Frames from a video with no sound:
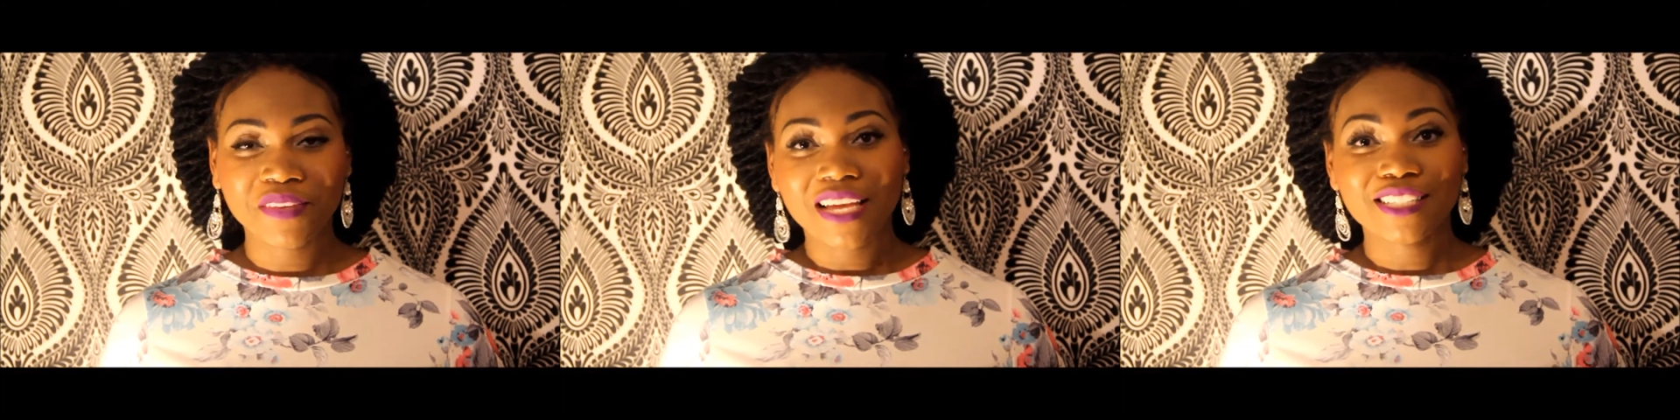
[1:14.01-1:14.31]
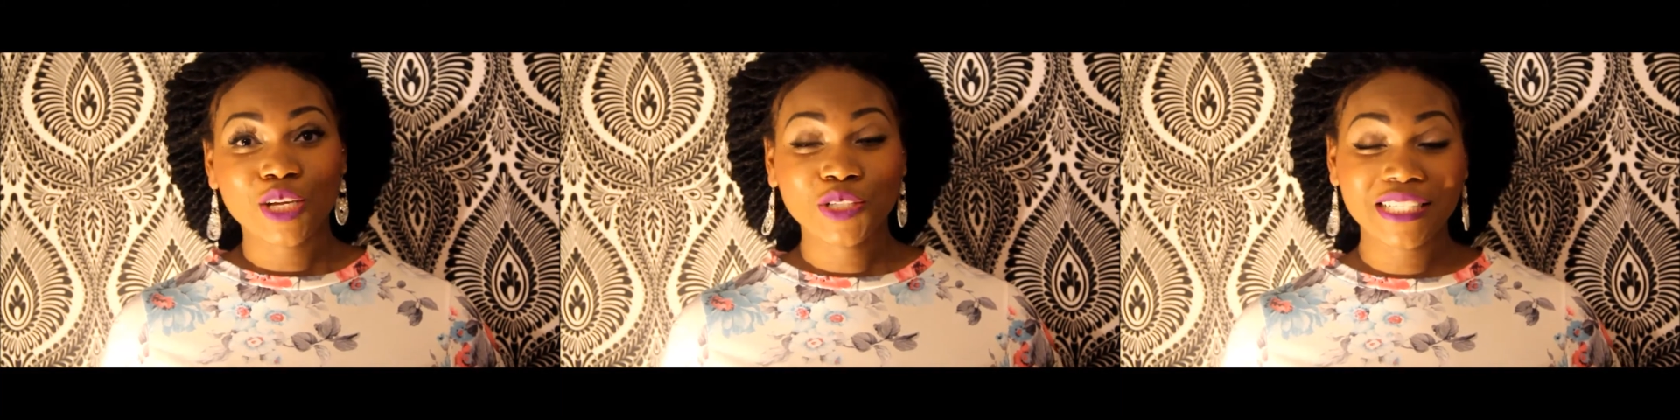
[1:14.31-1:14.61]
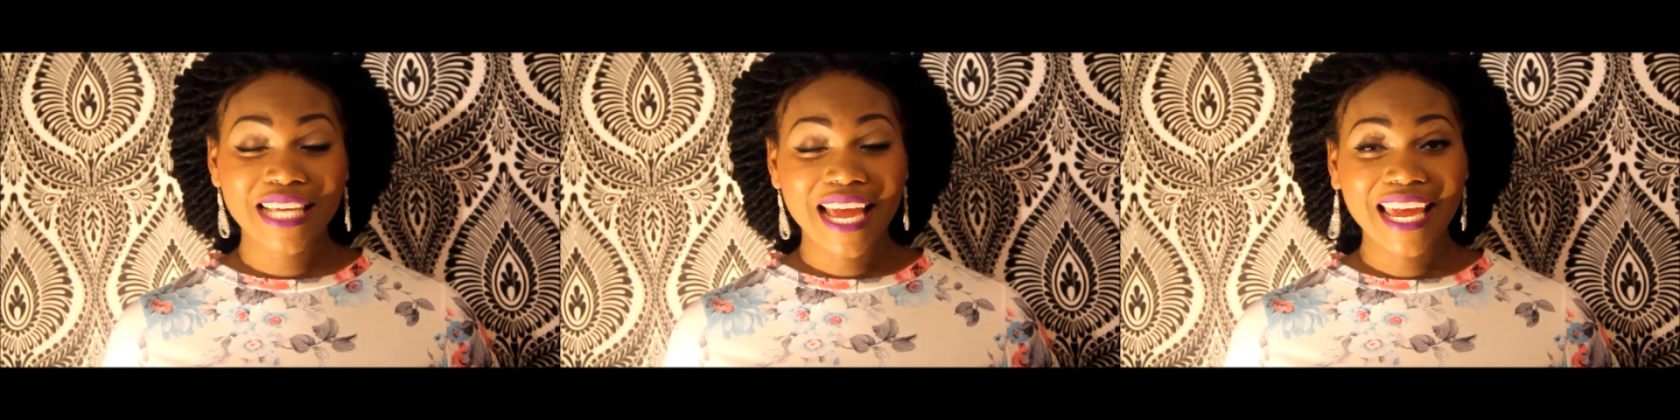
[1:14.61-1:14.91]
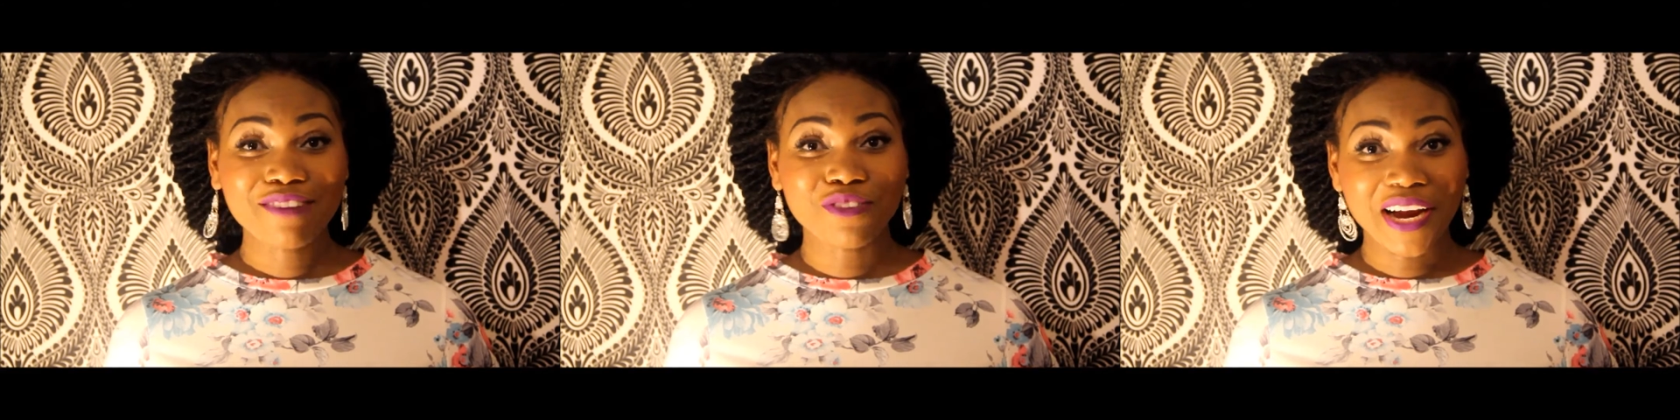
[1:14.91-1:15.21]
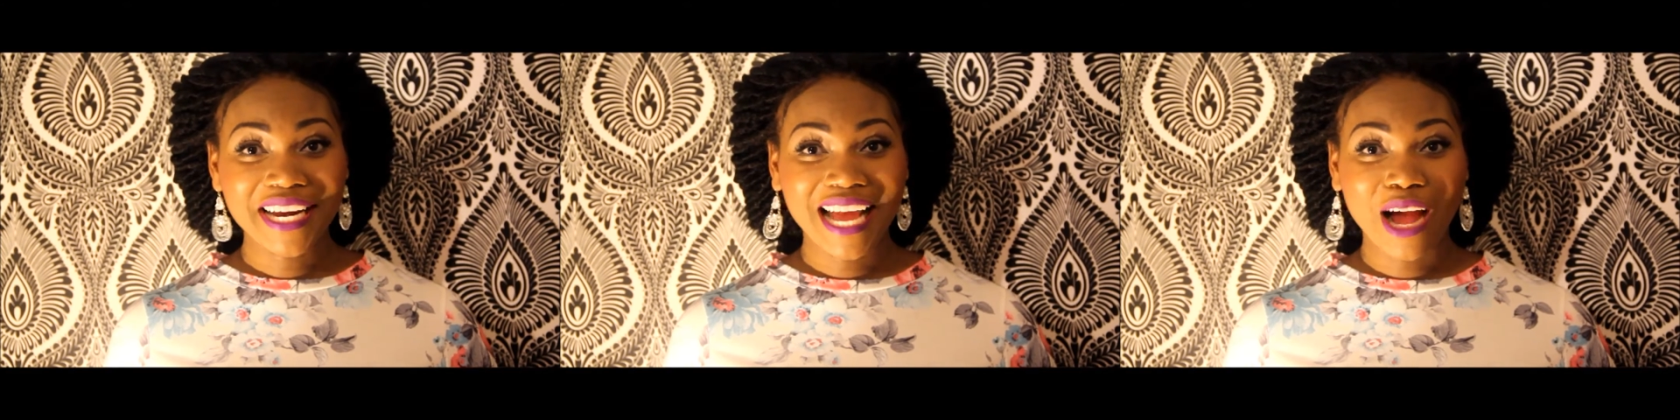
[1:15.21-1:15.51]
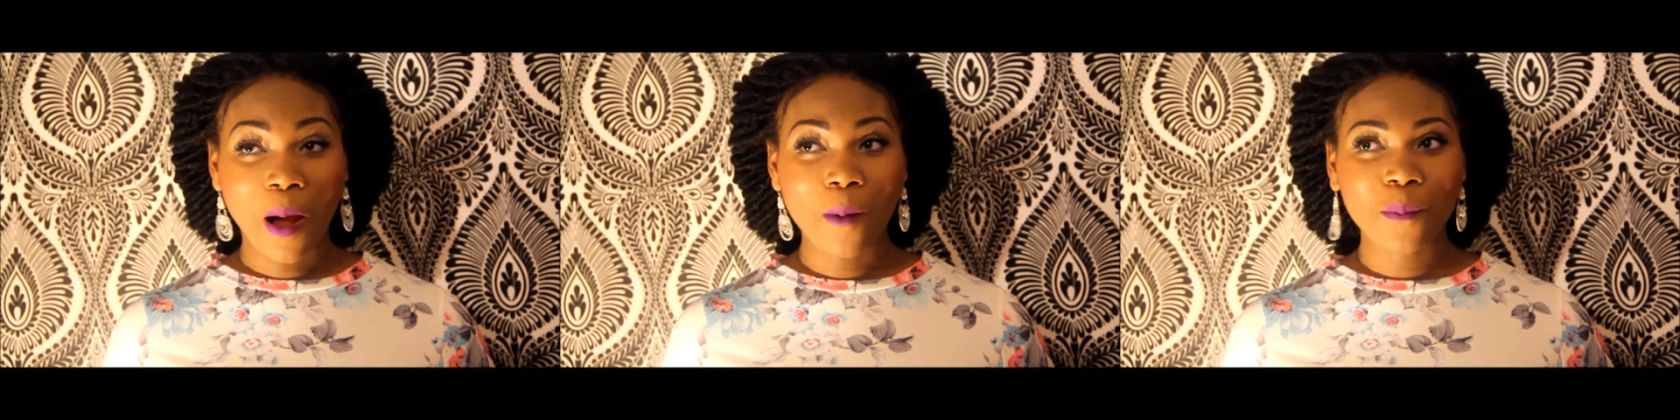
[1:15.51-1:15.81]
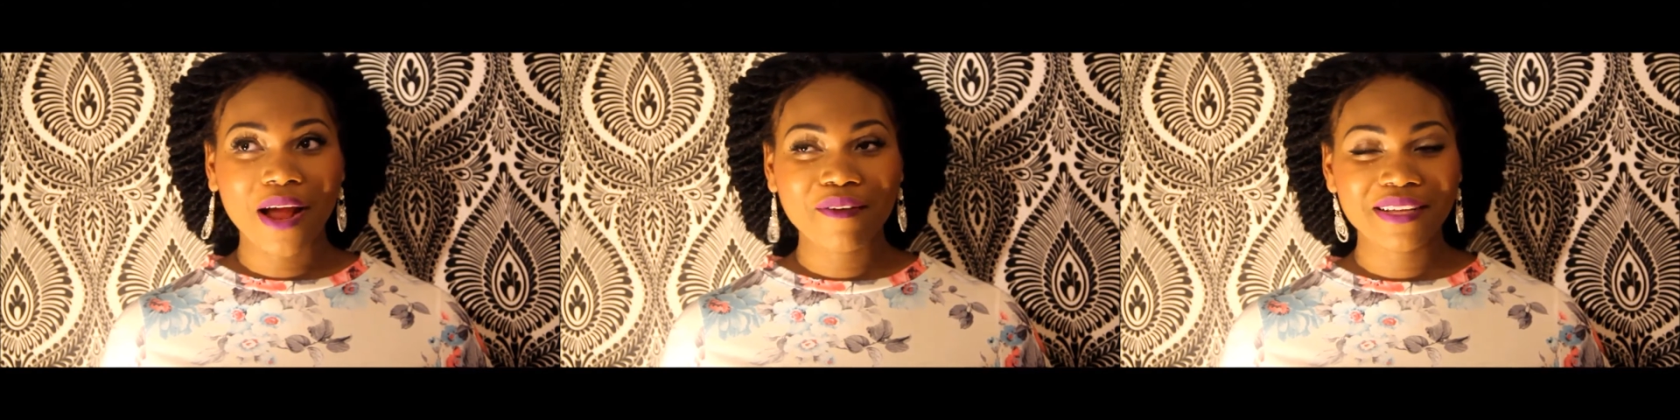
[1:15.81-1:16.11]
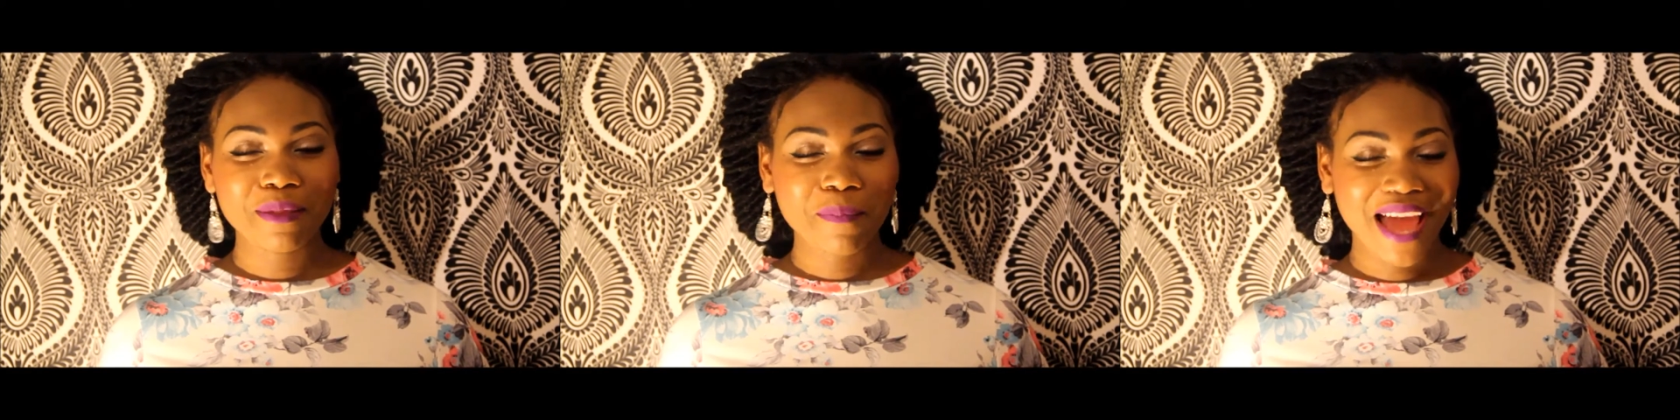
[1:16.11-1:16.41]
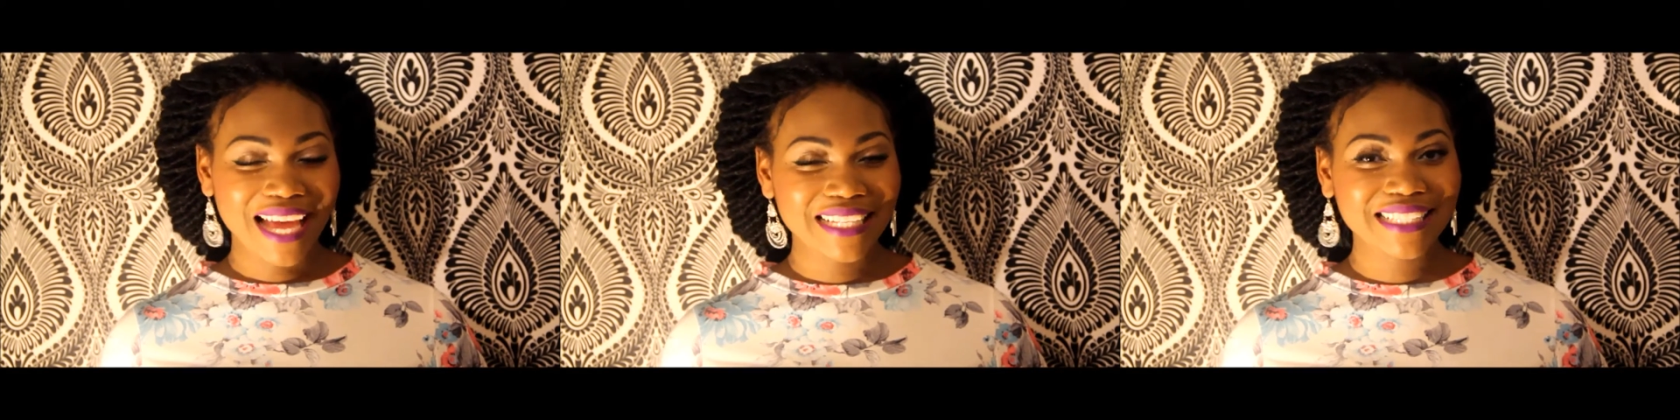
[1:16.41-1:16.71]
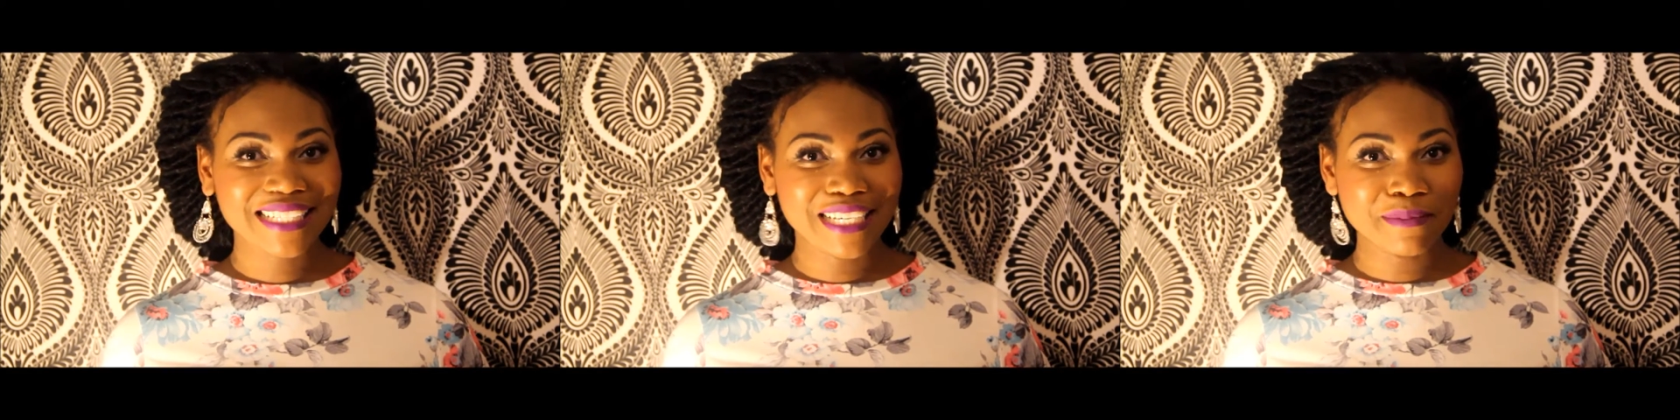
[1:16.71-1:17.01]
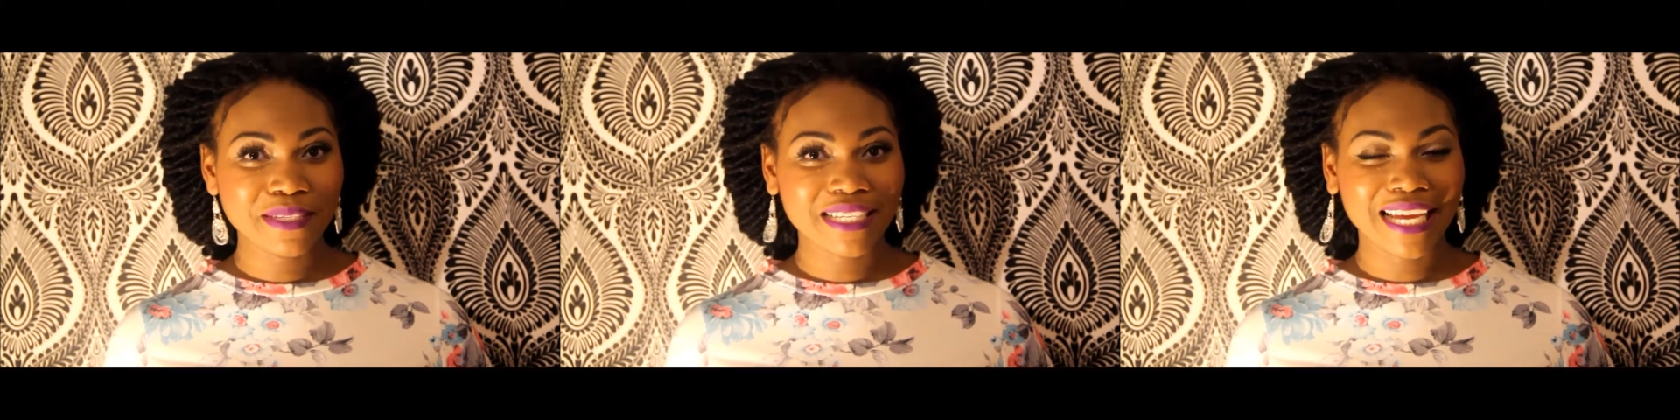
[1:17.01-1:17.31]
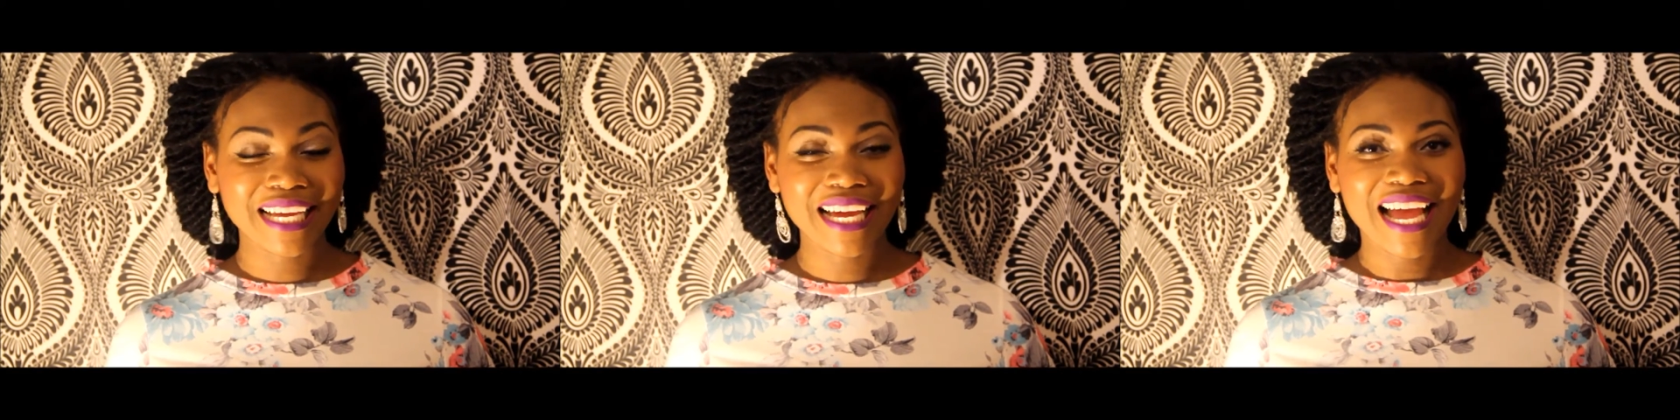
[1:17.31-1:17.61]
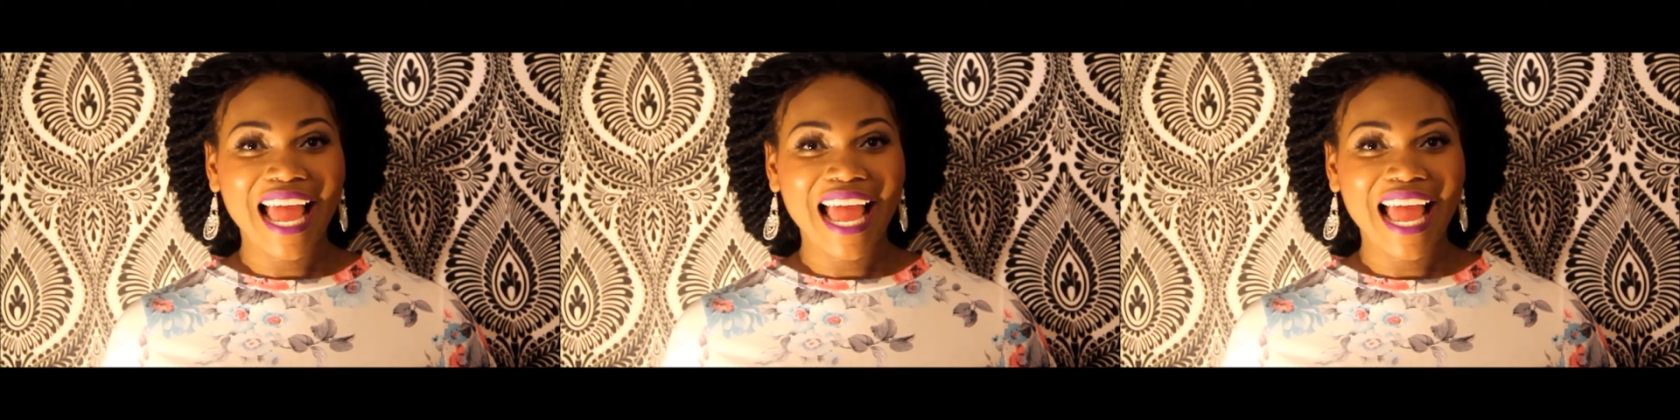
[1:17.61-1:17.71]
So today right now I'm wearing the pansy lipstick